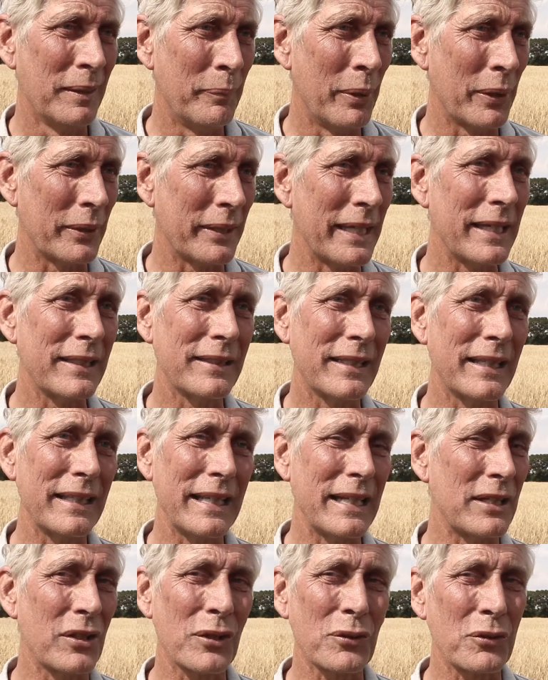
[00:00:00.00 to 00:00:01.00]
But
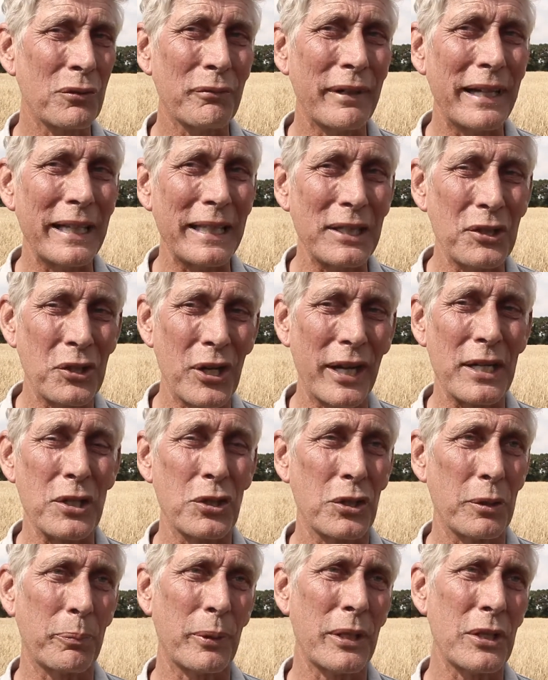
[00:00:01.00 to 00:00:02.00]
it doesn't really
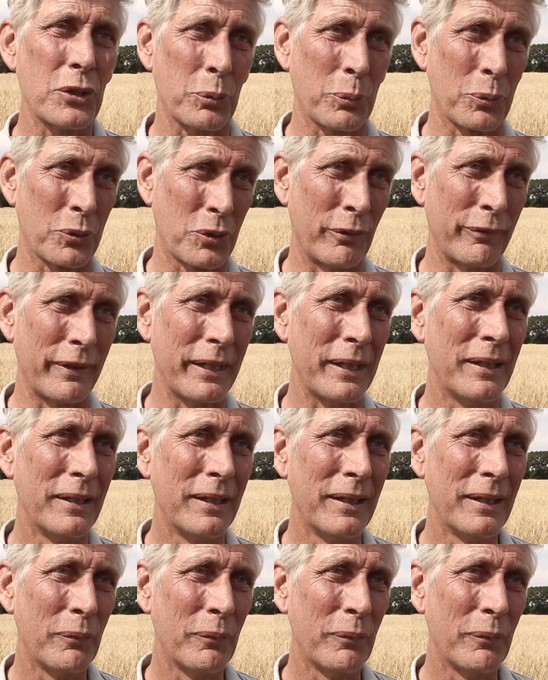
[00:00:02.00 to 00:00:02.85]
change the principles of it,